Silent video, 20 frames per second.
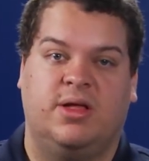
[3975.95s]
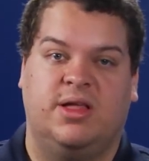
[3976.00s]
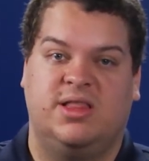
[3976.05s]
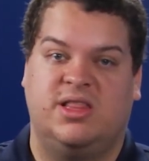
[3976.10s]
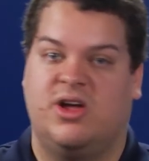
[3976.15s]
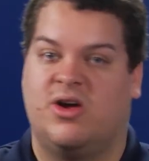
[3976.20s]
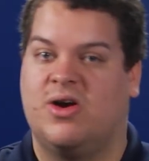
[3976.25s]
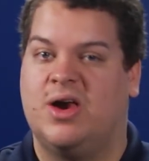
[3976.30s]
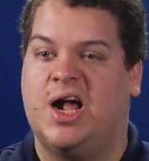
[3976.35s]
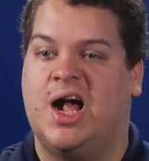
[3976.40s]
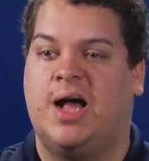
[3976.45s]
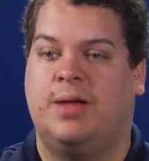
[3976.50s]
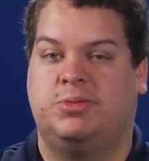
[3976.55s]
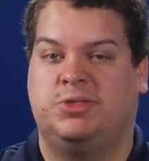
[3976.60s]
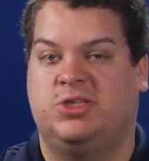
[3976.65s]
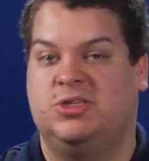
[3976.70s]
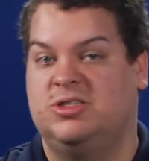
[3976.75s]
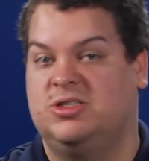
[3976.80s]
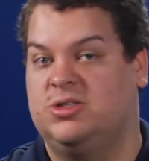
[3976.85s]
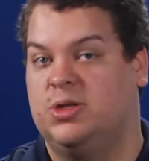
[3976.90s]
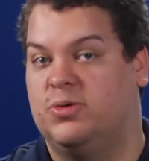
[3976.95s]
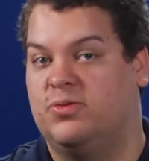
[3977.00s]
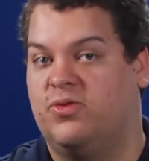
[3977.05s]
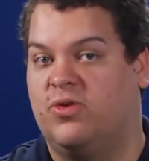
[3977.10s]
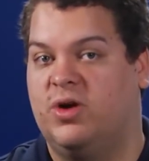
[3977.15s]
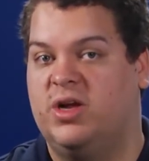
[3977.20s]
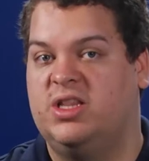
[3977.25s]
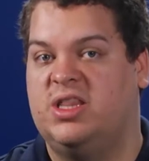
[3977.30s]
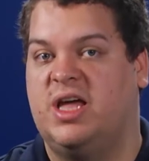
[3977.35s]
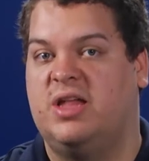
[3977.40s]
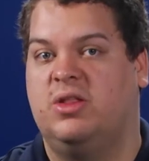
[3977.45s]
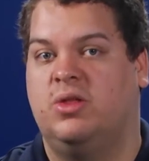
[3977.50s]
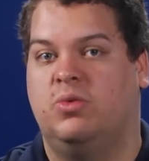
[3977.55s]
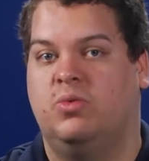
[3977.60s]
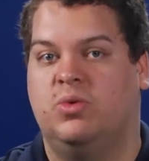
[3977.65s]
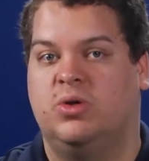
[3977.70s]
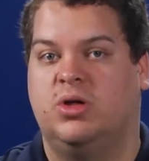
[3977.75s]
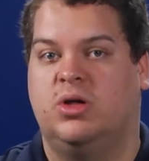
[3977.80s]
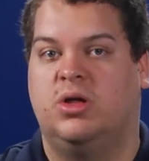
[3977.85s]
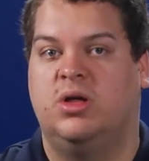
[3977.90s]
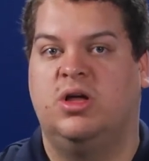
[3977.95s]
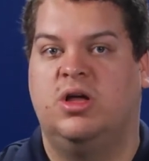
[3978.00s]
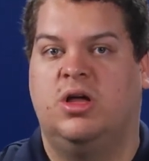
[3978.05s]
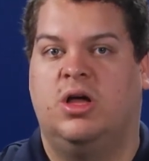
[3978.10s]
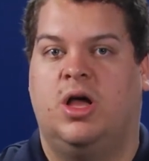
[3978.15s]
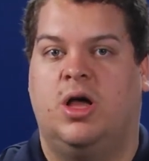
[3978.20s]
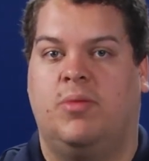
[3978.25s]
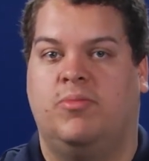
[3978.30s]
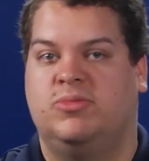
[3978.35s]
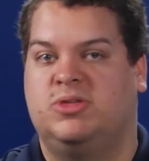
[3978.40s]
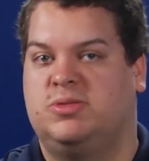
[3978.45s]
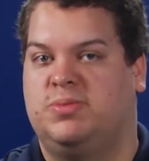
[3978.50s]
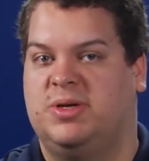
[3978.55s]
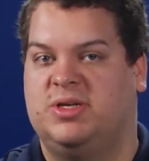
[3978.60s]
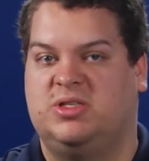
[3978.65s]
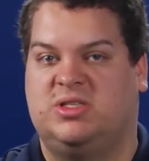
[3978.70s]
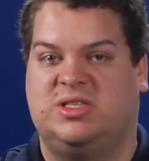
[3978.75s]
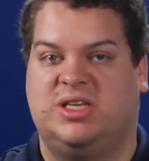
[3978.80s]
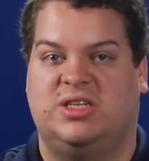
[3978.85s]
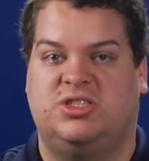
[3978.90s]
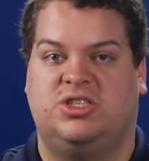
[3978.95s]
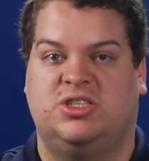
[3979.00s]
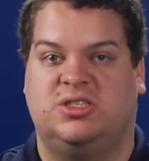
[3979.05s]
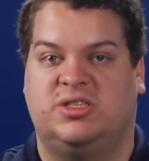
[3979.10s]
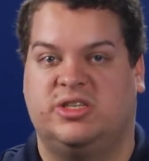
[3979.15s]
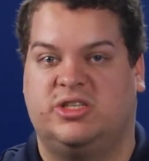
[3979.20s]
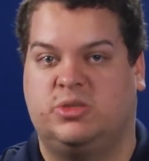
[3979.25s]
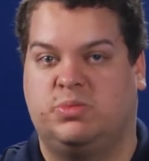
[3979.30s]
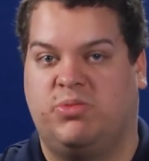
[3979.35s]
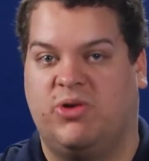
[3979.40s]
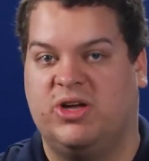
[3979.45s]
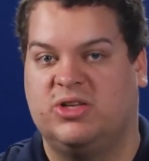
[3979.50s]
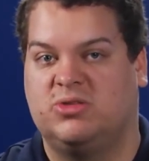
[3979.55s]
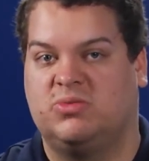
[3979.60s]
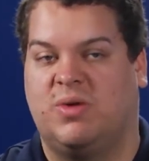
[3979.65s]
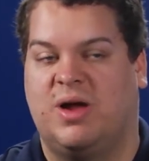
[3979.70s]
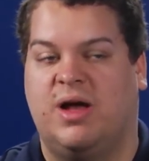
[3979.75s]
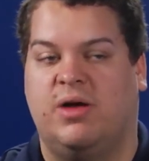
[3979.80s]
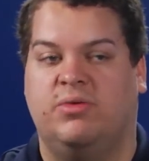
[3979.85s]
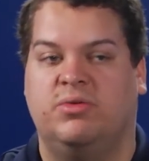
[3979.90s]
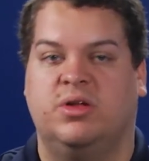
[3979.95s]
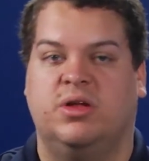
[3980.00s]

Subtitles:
There are options to avoid that will, such as ExpressRoute,